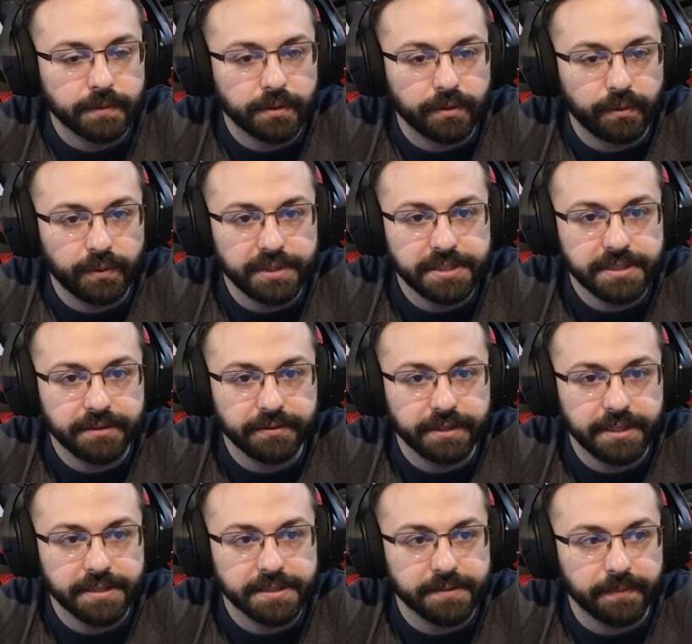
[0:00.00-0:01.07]
We still
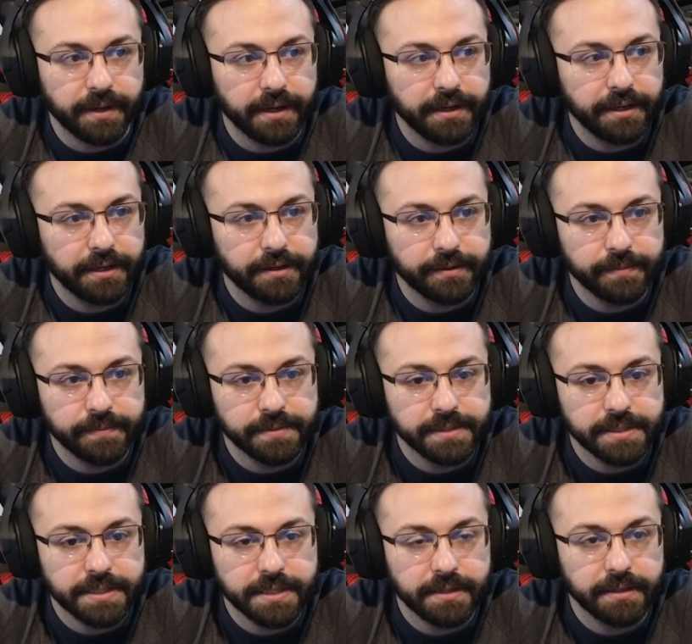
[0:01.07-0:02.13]
need some
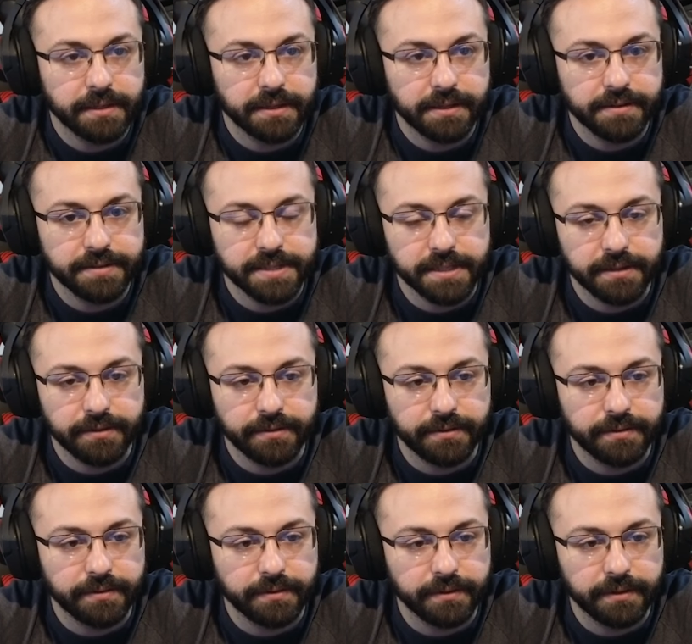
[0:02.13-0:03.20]
items. There's a
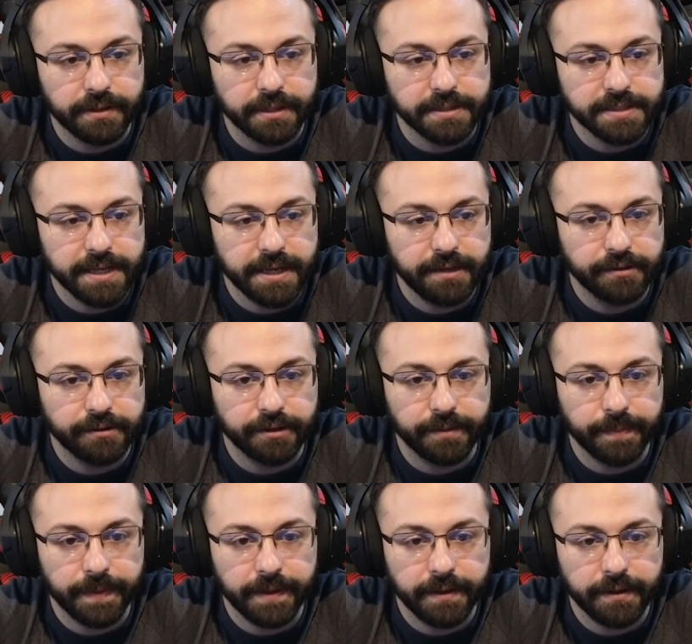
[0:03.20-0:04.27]
little container
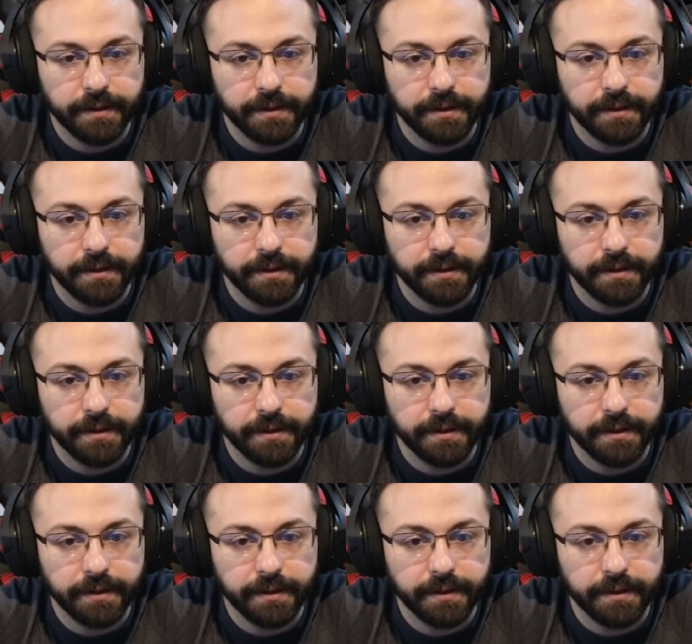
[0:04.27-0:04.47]
up there.